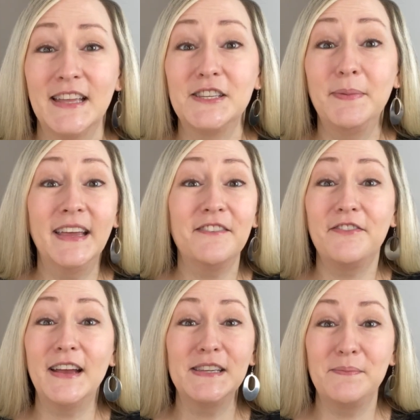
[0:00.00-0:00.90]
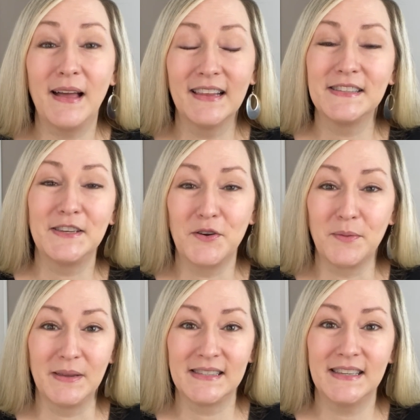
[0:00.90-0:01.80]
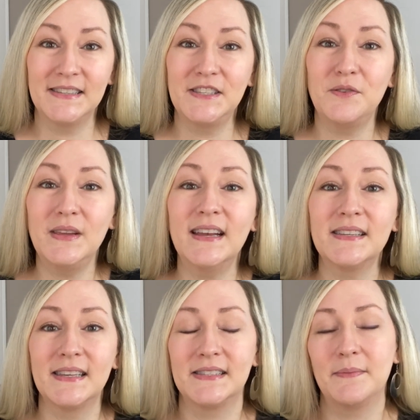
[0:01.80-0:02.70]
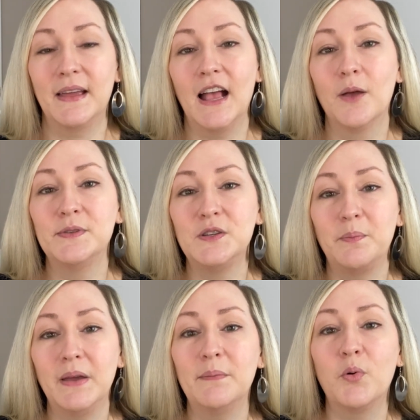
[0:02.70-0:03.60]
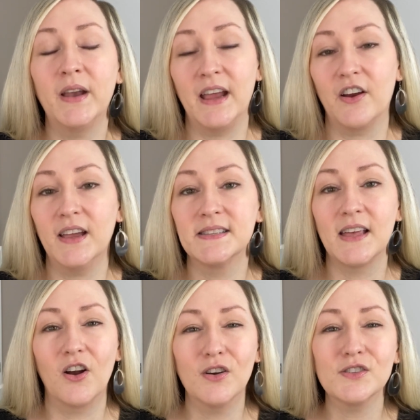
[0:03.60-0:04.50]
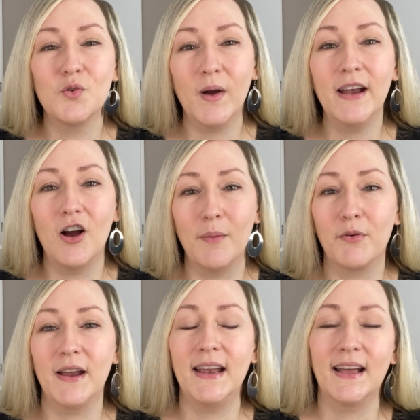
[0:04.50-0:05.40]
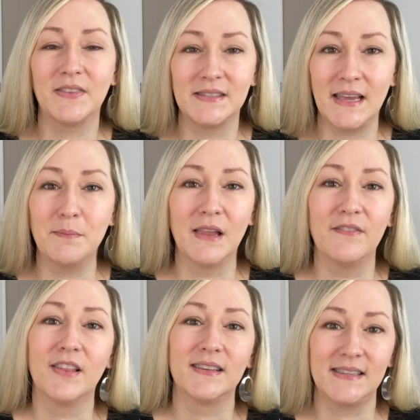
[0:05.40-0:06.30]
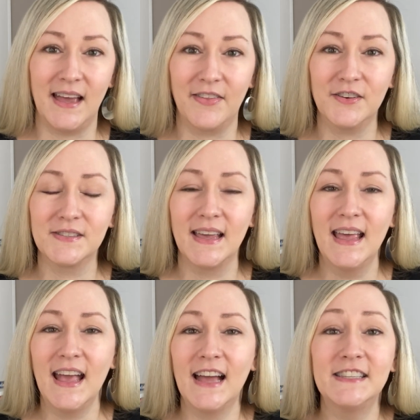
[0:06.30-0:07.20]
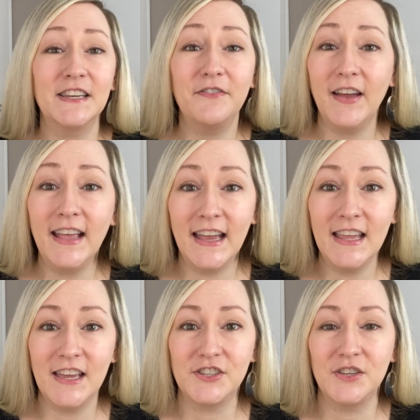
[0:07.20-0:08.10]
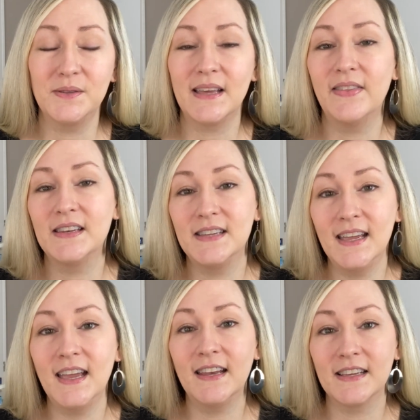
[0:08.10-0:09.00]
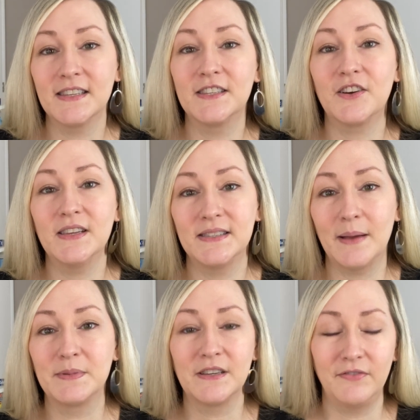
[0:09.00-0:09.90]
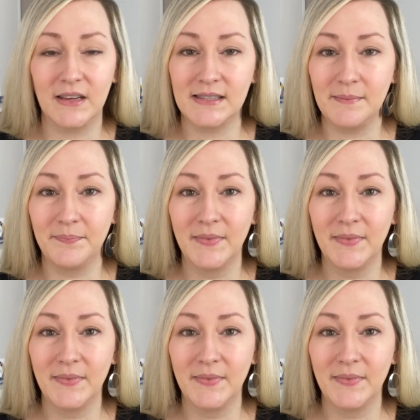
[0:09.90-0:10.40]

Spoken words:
To begin finding balance in your business, you need a system that helps you to pinpoint areas that aren't quite operating at the same level as the others, identifying any issues, and then taking necessary steps to fix them.